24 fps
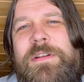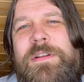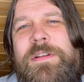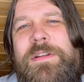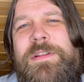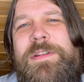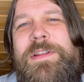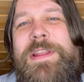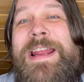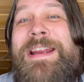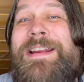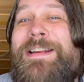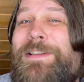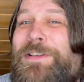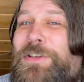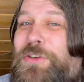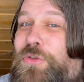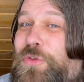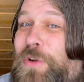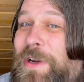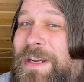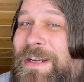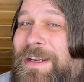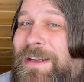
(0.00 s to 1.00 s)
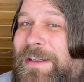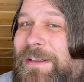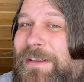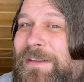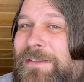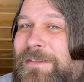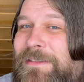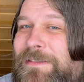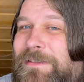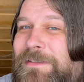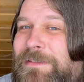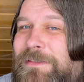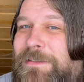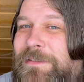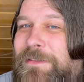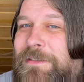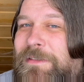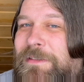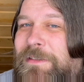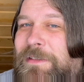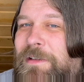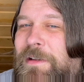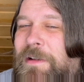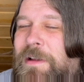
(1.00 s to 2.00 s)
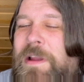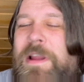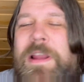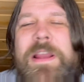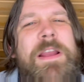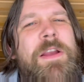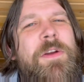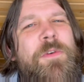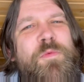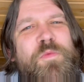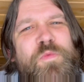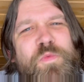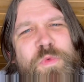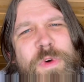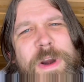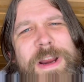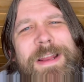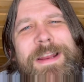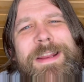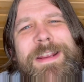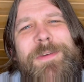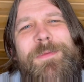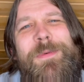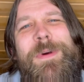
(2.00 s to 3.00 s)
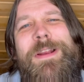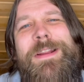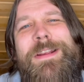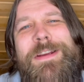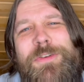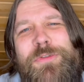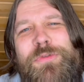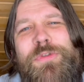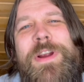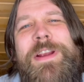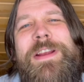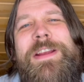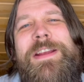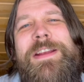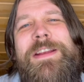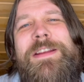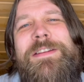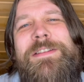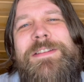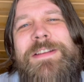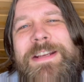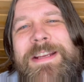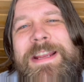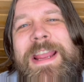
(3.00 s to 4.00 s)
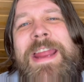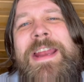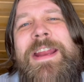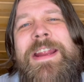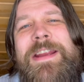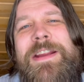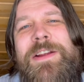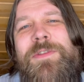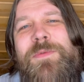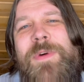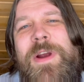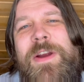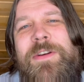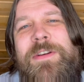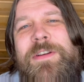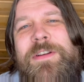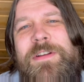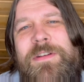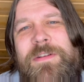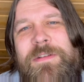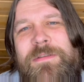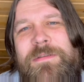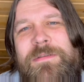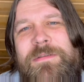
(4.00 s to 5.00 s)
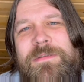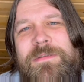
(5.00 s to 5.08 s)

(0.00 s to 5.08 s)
then it's tricky. Really, really tricky to get anywhere new.